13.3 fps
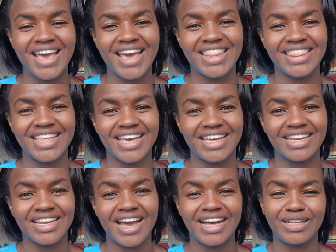and
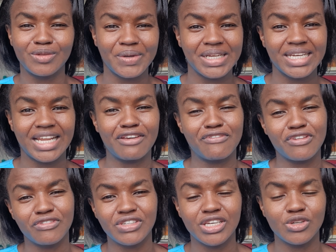then I'll wait like
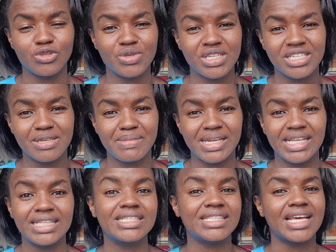15 or 20
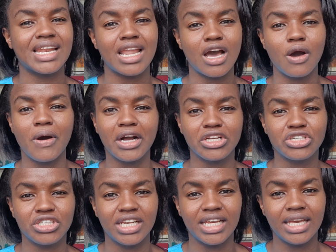minutes then now
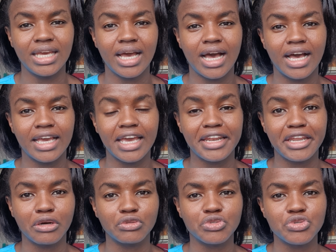actually I
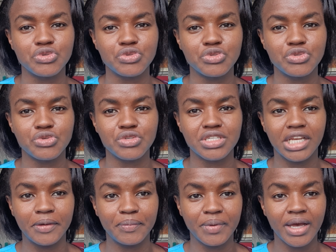get down to, to
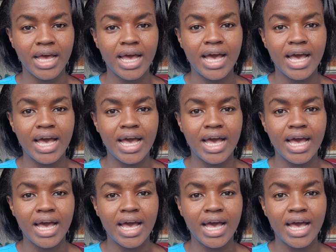sleep.